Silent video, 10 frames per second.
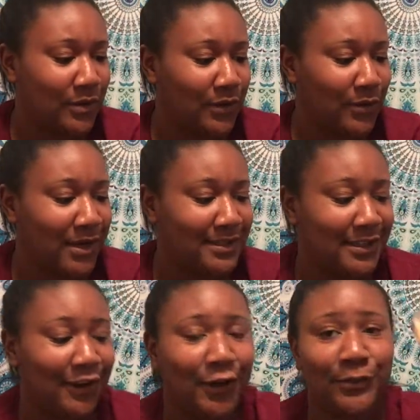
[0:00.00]
I don't know why it's
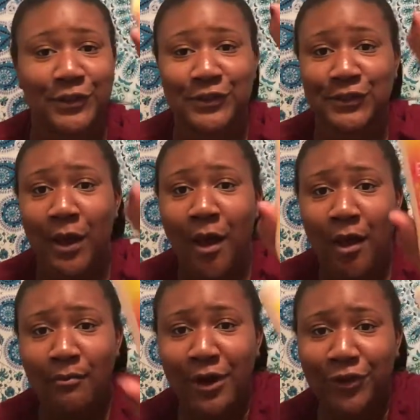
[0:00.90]
in here, but this is
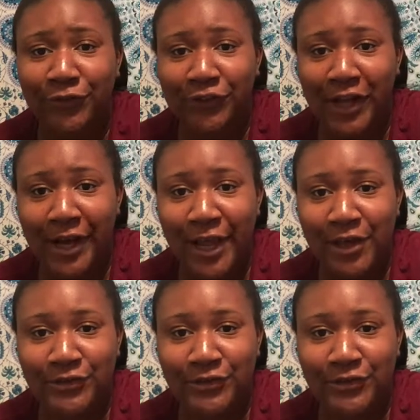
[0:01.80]
Butterfly